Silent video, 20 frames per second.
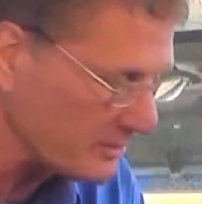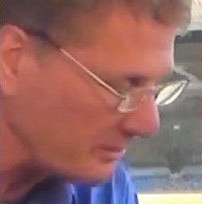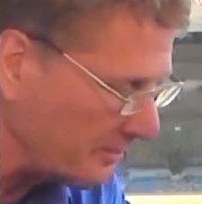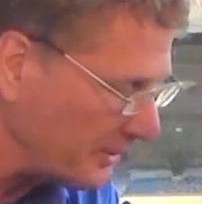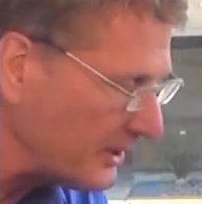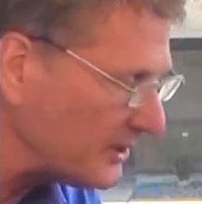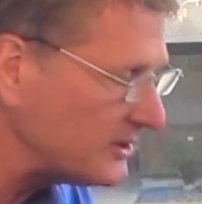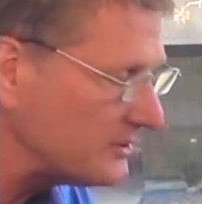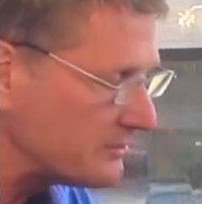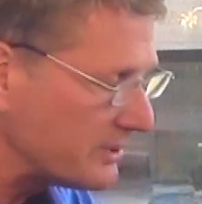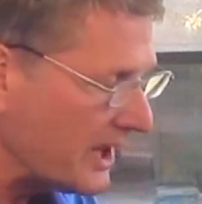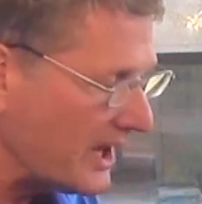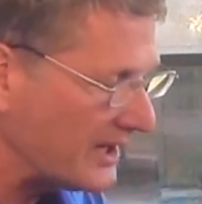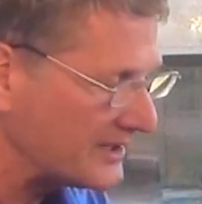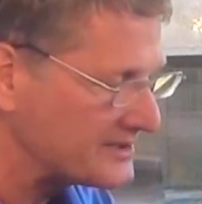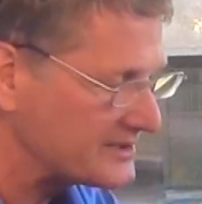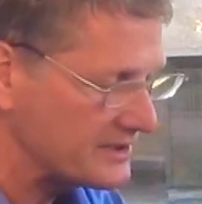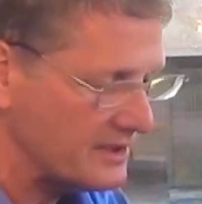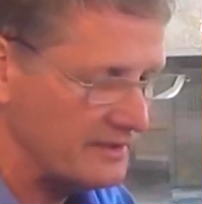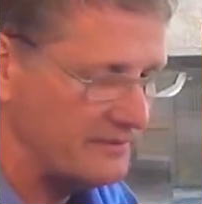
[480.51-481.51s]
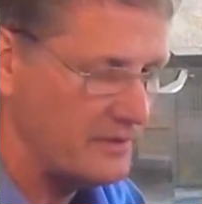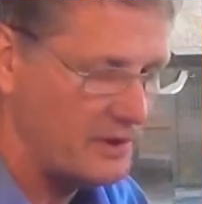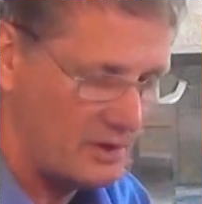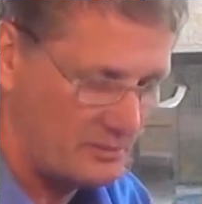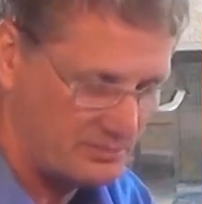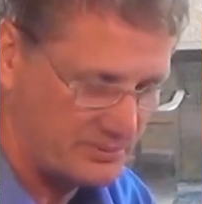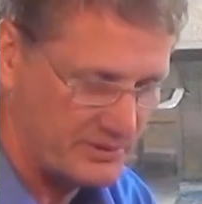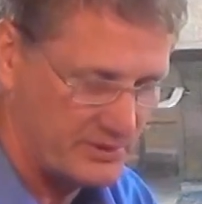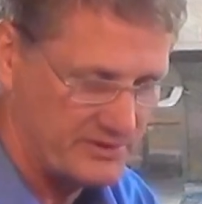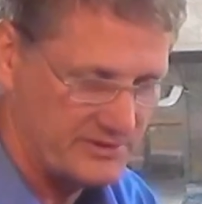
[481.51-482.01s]
are the building blocks of
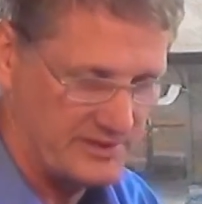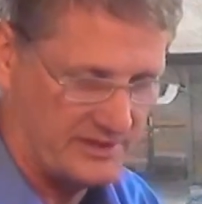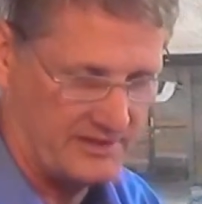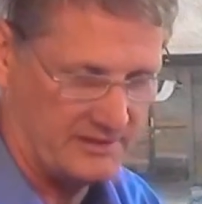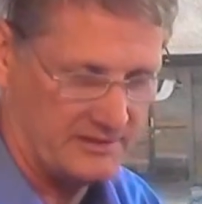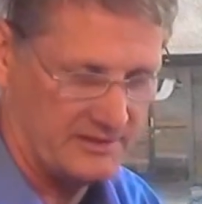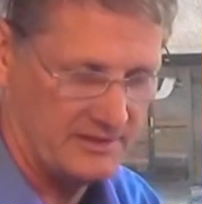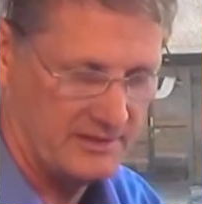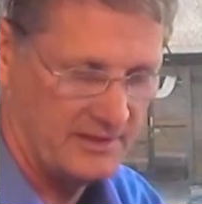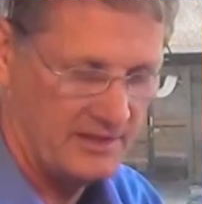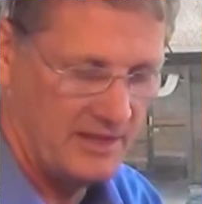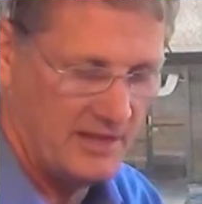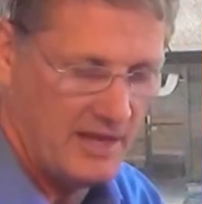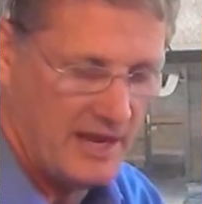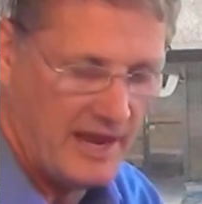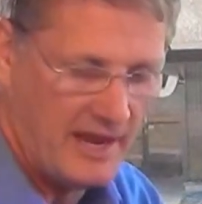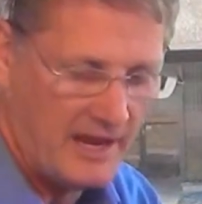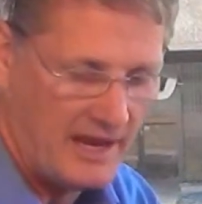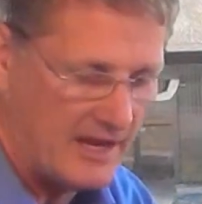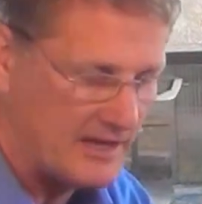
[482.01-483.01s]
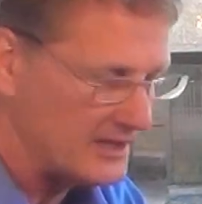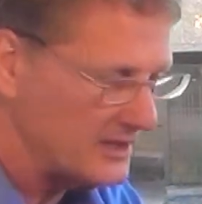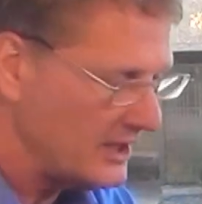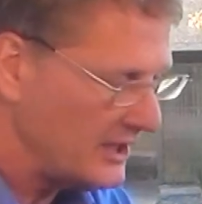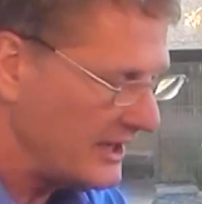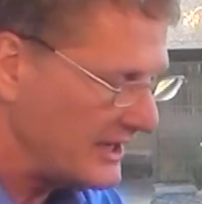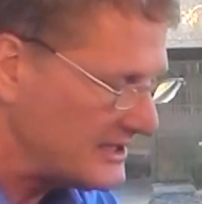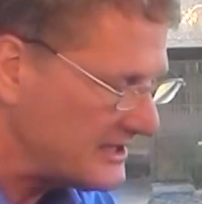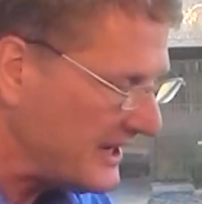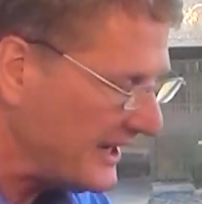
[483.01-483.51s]
all protein. And
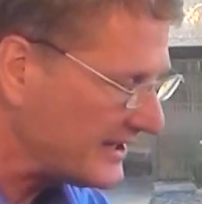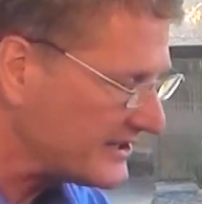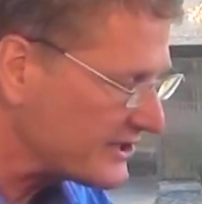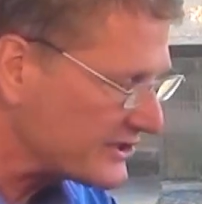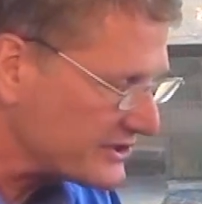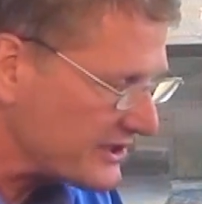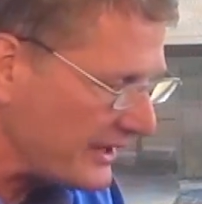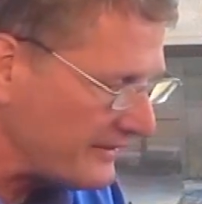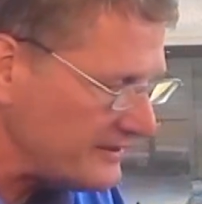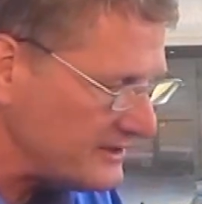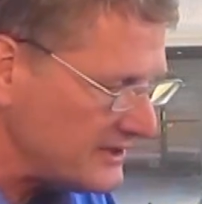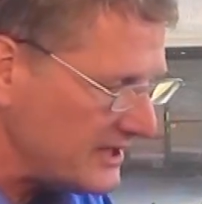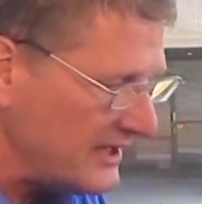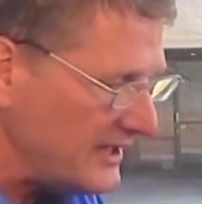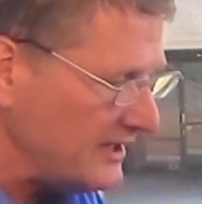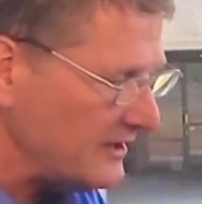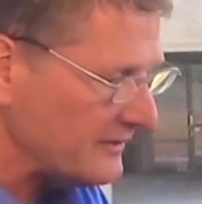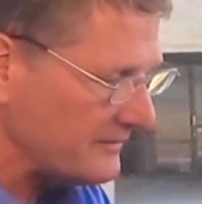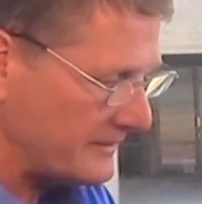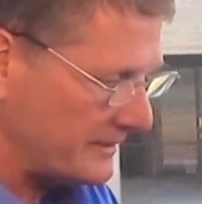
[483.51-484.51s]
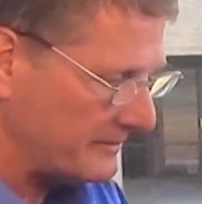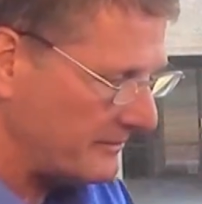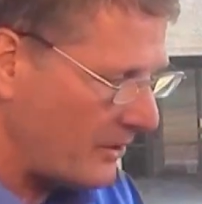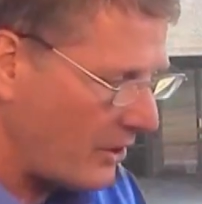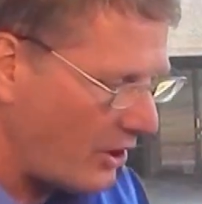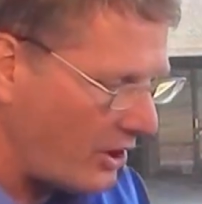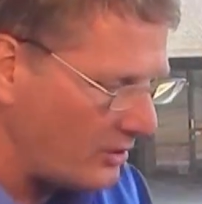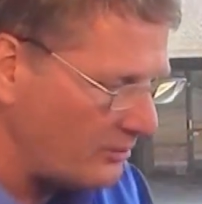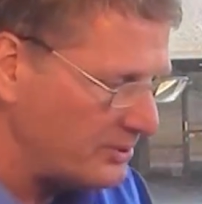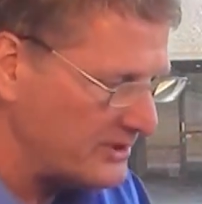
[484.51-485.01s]
it takes 17 of them
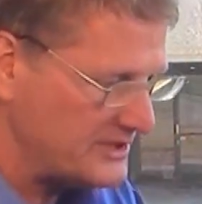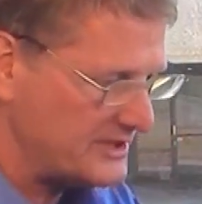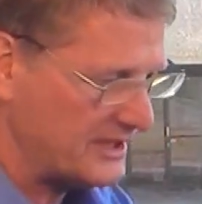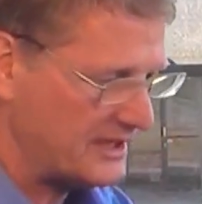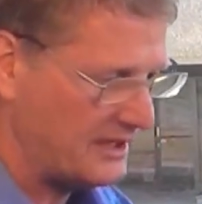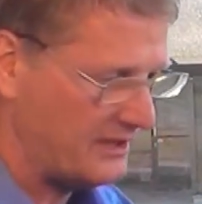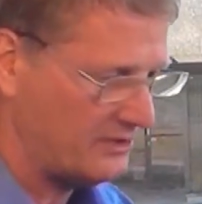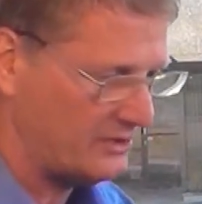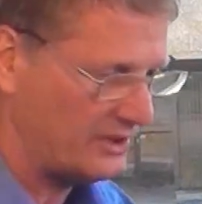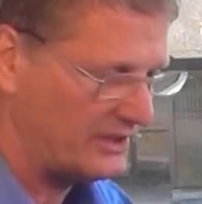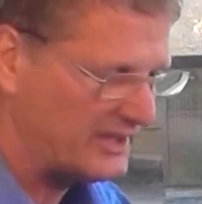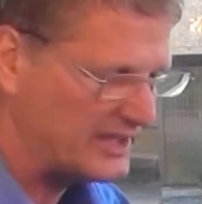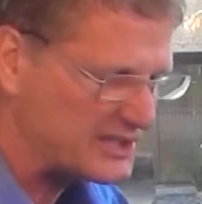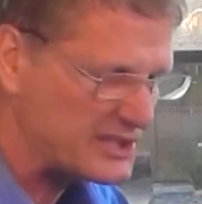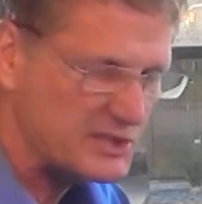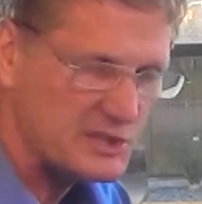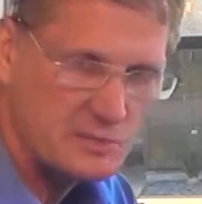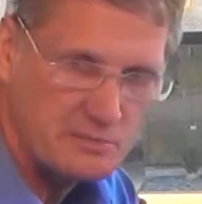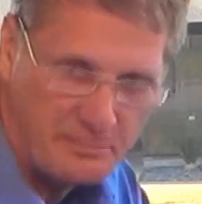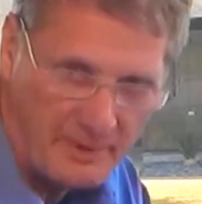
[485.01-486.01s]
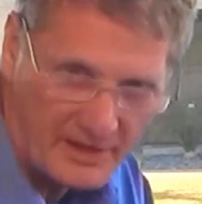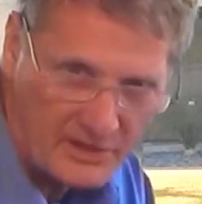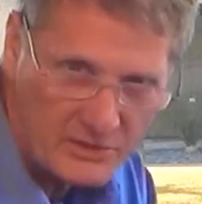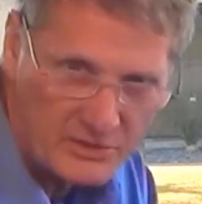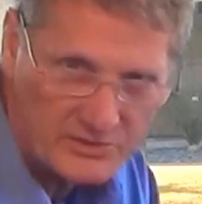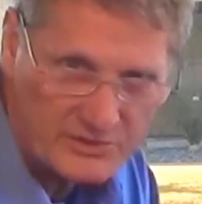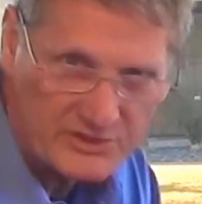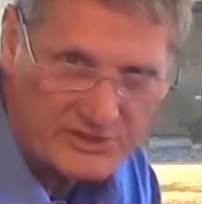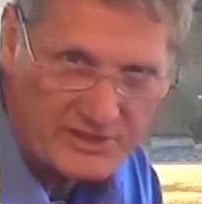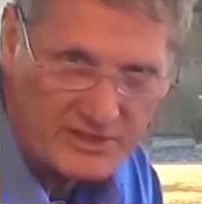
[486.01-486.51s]
all put together in a
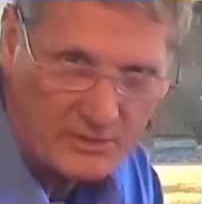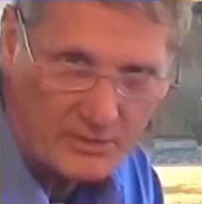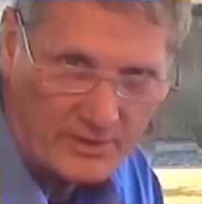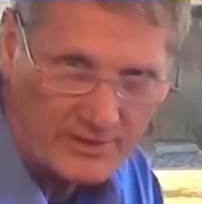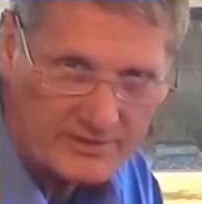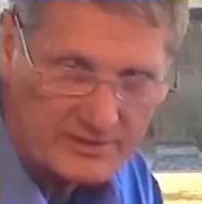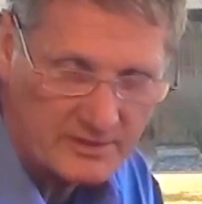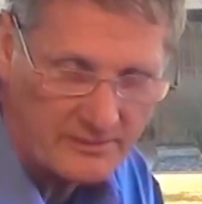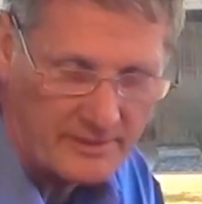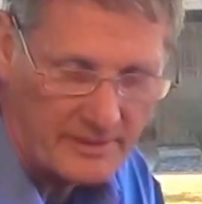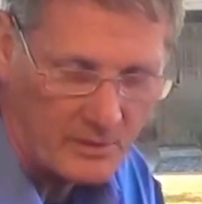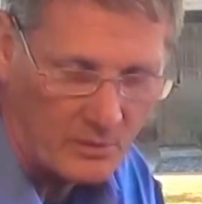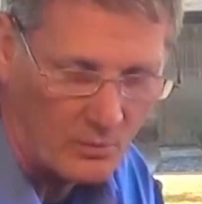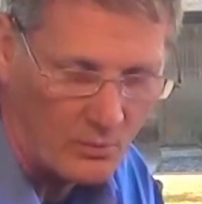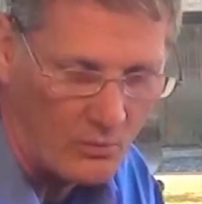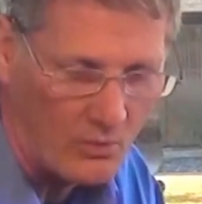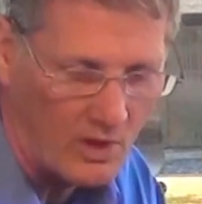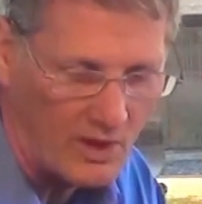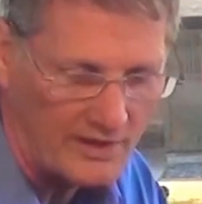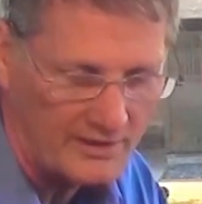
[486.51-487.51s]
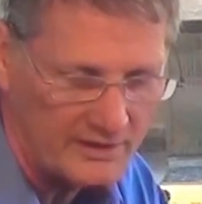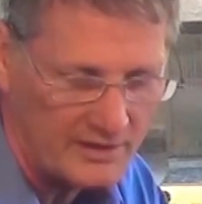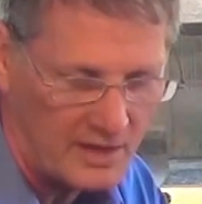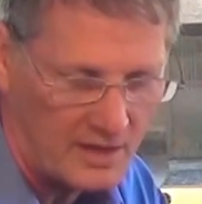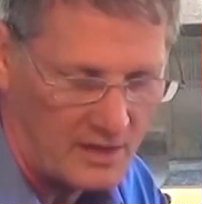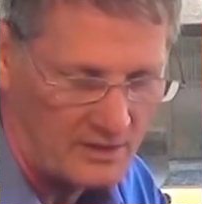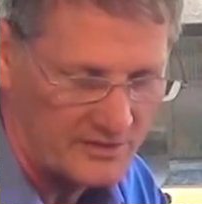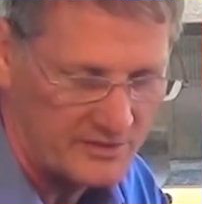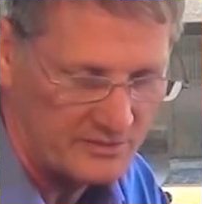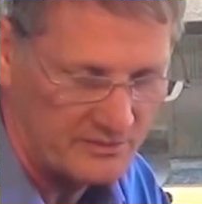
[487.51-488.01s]
special sequence to make one
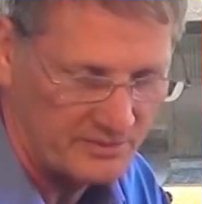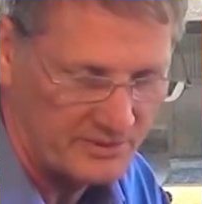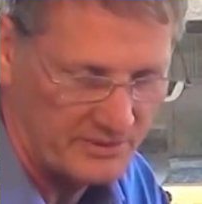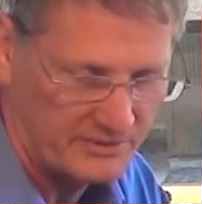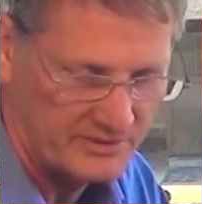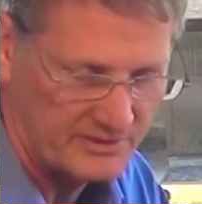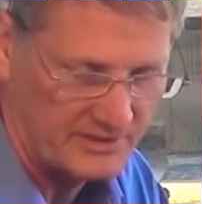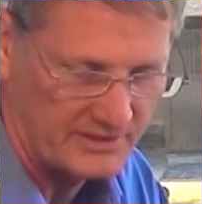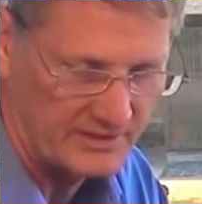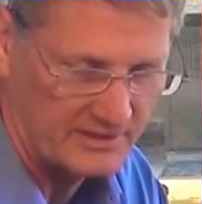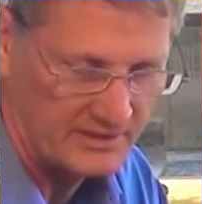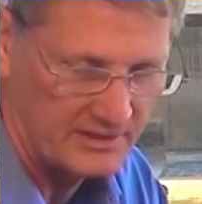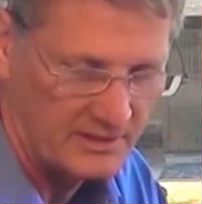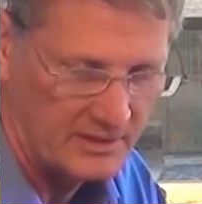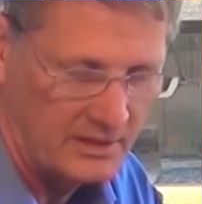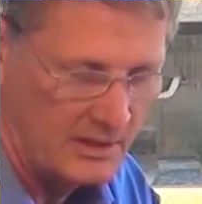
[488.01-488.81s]
collagen protein.